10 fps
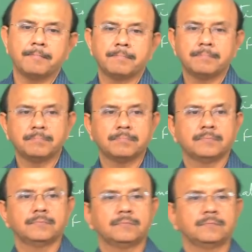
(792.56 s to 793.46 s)

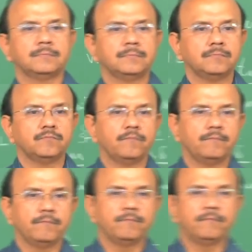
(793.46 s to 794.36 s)

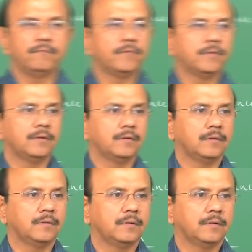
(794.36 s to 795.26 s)

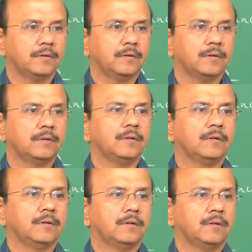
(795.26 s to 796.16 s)

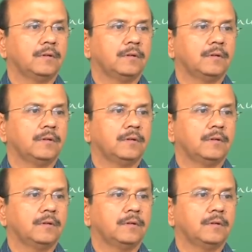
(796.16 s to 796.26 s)
(silence)